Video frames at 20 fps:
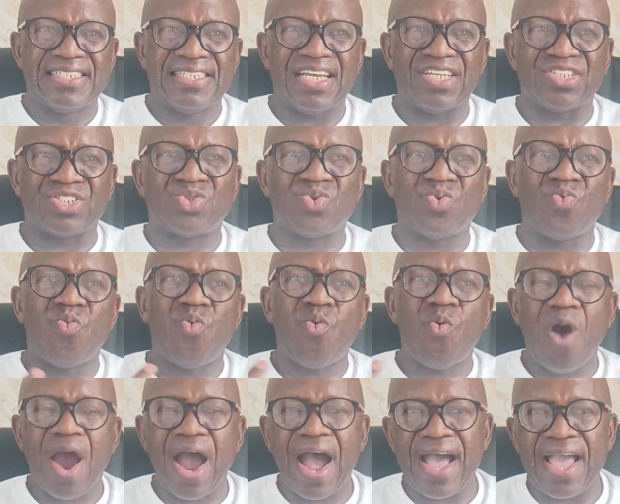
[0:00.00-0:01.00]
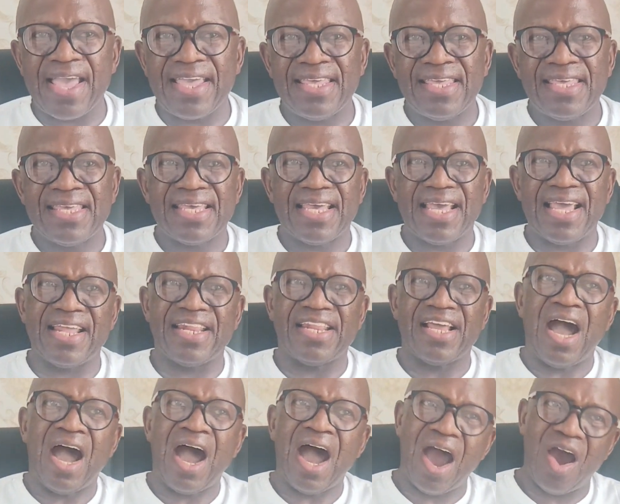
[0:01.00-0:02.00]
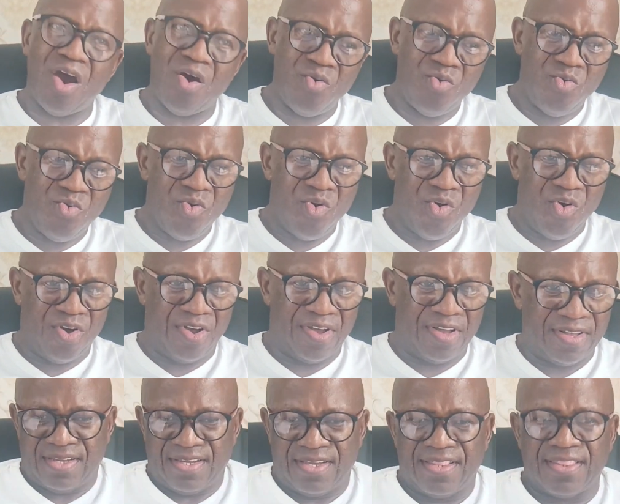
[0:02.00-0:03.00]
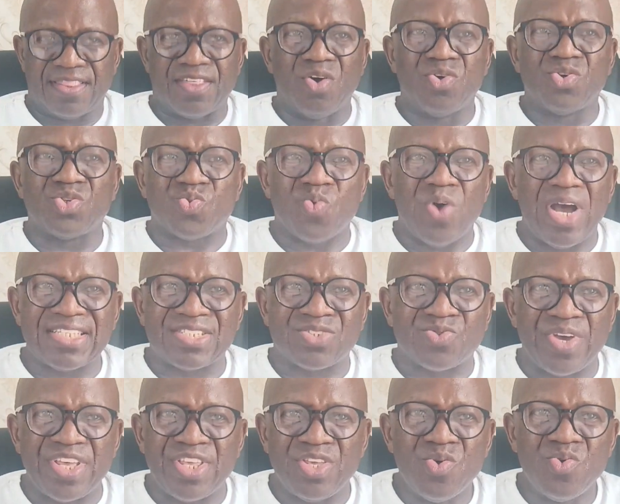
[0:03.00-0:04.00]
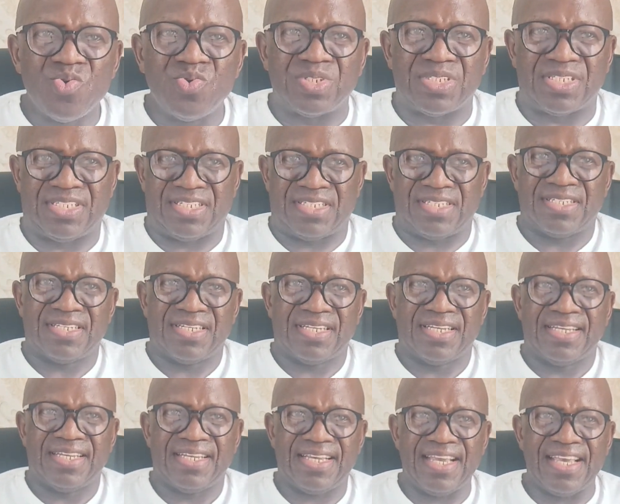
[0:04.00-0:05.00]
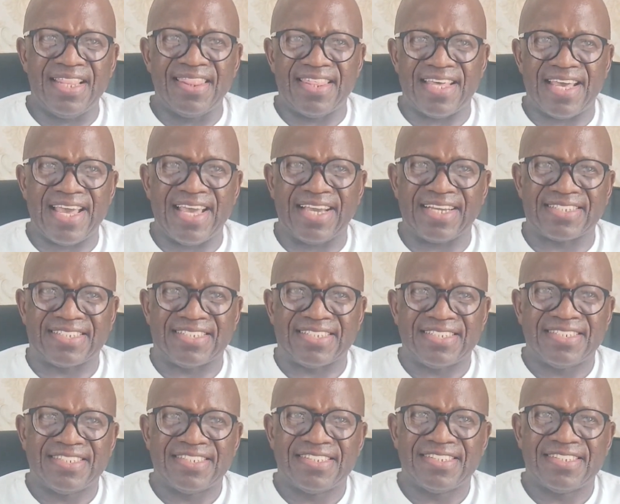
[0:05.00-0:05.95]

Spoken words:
as to why and how those words were used in the act.